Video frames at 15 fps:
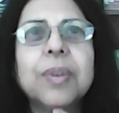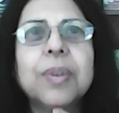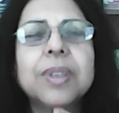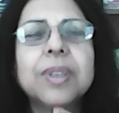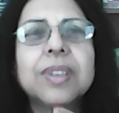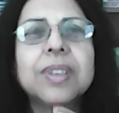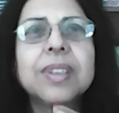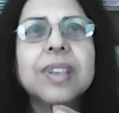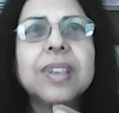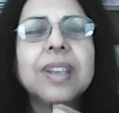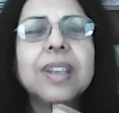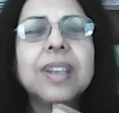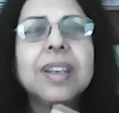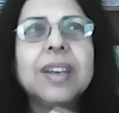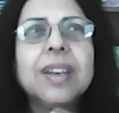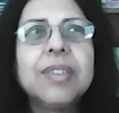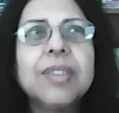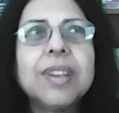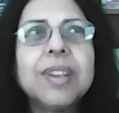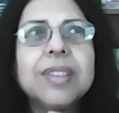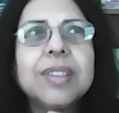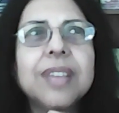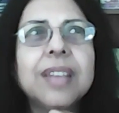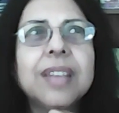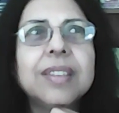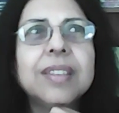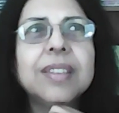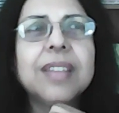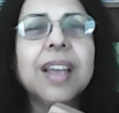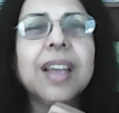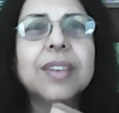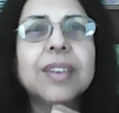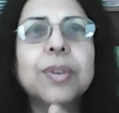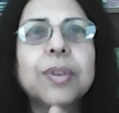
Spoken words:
there was a real sense that